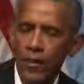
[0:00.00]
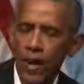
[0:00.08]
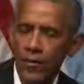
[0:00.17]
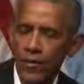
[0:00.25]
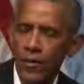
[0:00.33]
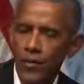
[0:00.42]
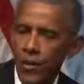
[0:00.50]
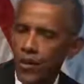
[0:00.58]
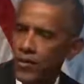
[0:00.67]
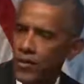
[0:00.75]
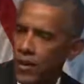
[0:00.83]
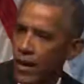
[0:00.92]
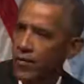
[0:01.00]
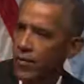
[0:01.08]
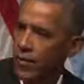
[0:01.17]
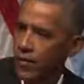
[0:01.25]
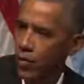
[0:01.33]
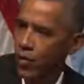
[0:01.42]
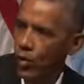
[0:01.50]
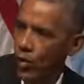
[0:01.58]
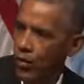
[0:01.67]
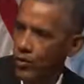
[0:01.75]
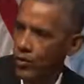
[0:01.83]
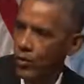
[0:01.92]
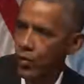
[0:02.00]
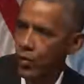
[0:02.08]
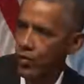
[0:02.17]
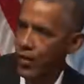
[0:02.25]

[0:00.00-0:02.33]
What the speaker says: after 3 years, left for law school,